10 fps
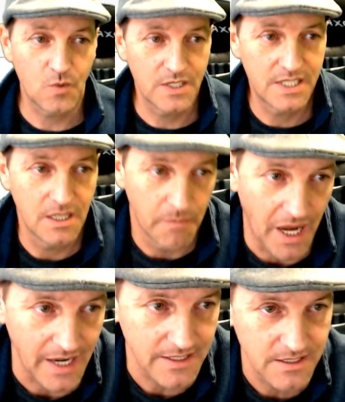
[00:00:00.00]
what's in the
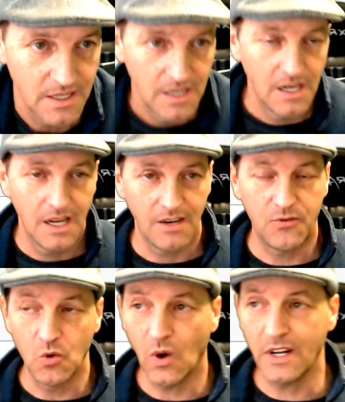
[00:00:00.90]
box. And if
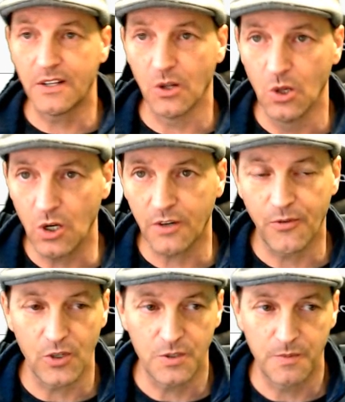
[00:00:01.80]
you wanted to look
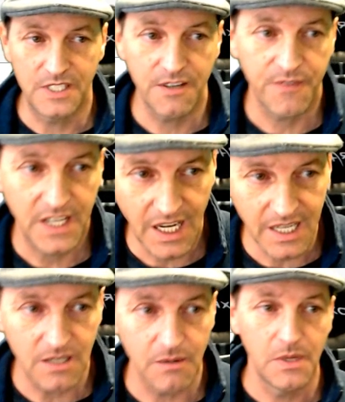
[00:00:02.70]
for a specific
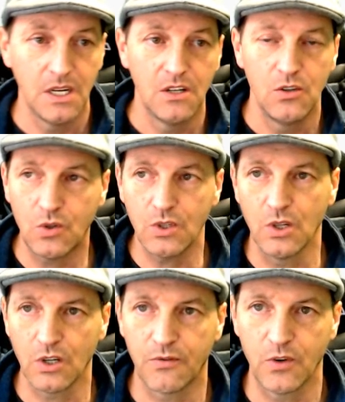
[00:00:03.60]
item, you could
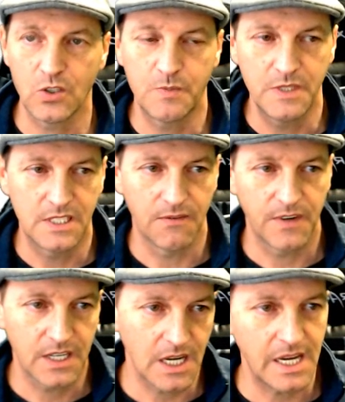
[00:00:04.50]
look for a
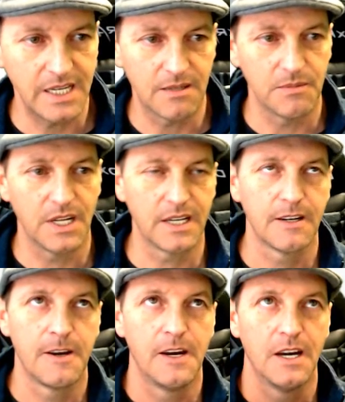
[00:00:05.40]
specific item. Like,
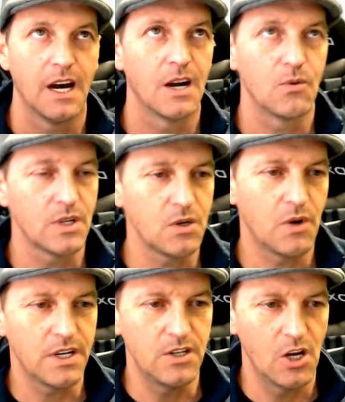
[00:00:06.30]
I really
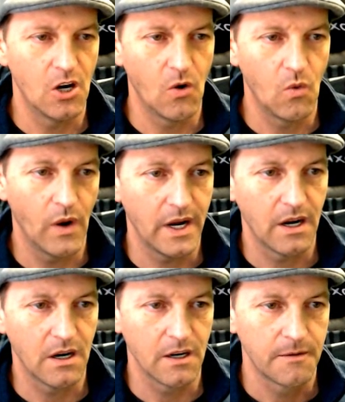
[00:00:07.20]
want to know
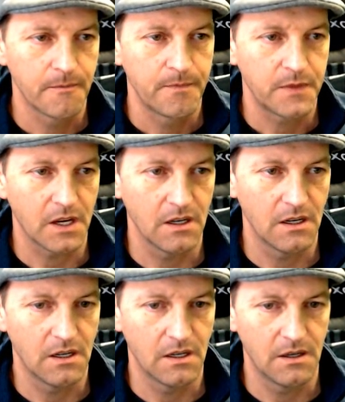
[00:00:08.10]
where
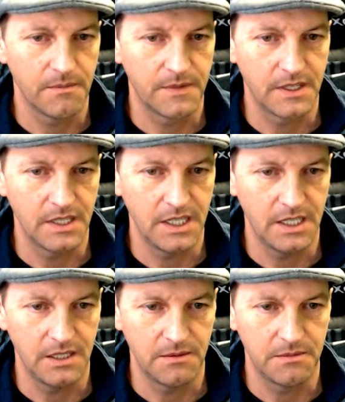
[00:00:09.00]

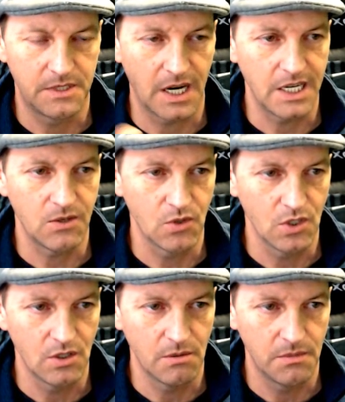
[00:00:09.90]
the dining
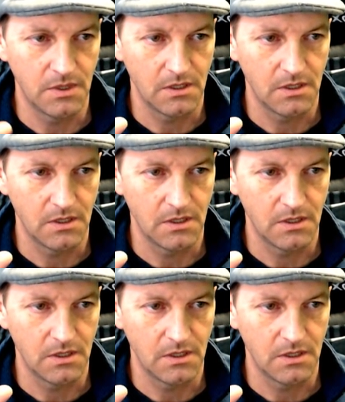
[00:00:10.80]
room